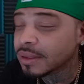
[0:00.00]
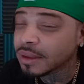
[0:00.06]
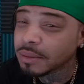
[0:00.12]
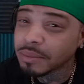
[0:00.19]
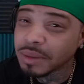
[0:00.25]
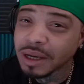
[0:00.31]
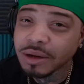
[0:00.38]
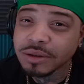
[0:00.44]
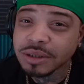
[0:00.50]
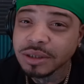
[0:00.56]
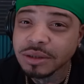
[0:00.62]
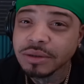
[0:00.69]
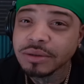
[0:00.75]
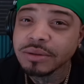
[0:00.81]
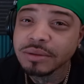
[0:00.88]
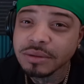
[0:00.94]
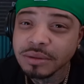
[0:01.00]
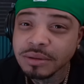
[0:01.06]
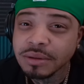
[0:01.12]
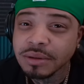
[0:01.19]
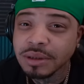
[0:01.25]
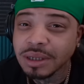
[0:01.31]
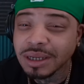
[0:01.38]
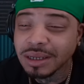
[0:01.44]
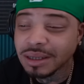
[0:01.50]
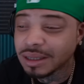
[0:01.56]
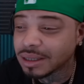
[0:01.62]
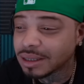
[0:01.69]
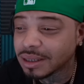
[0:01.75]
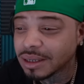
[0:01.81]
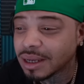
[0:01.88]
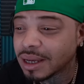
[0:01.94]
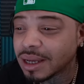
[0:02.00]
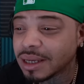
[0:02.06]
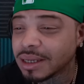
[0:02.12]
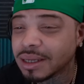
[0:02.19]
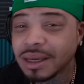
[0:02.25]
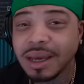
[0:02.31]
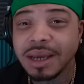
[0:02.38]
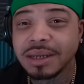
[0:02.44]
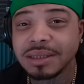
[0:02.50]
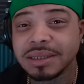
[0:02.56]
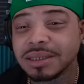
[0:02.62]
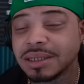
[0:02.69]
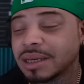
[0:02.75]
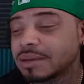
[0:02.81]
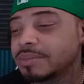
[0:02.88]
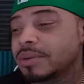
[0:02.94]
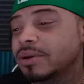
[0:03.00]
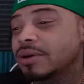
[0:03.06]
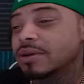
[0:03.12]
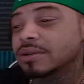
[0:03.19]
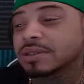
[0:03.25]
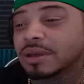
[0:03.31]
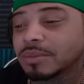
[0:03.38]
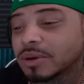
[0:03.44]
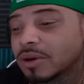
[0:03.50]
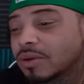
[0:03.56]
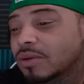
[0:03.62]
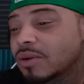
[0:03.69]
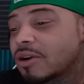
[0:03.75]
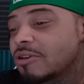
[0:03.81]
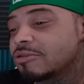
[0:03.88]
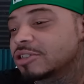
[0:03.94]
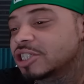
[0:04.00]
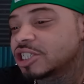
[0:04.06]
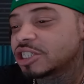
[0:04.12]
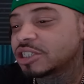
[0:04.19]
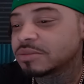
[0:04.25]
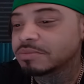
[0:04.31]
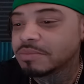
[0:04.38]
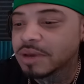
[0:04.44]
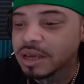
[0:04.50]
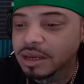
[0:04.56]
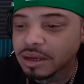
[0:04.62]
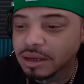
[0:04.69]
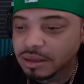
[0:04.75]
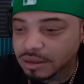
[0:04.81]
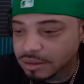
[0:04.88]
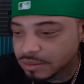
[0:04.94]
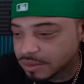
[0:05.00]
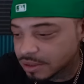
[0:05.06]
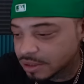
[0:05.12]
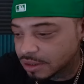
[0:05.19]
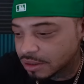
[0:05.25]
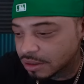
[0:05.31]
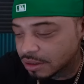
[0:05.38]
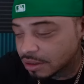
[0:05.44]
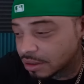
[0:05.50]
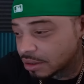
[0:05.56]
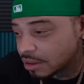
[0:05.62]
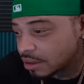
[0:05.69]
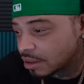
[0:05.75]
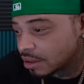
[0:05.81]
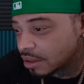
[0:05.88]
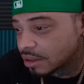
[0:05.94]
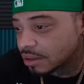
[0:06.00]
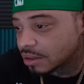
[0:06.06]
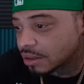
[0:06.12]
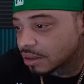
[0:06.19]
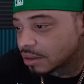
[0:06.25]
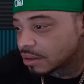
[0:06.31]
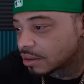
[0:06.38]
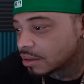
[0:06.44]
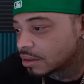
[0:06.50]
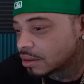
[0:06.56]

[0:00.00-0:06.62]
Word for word: Males too. And I ain't gotta say pause. I'm a grown man, you know what I'm saying? Let's go. Hold